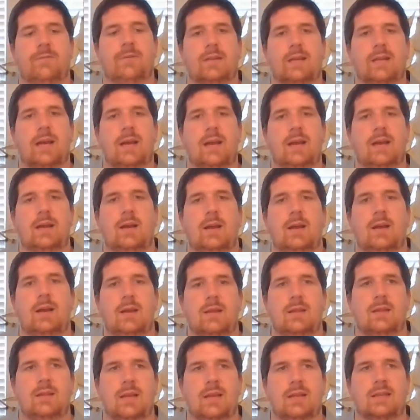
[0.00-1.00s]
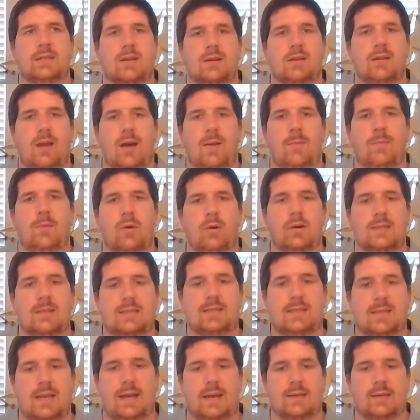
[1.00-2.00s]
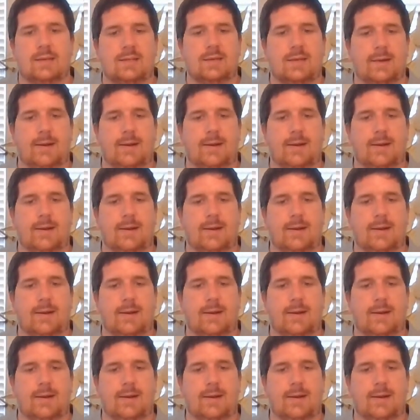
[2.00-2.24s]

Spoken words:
Okay, things are a lot more unsanitary.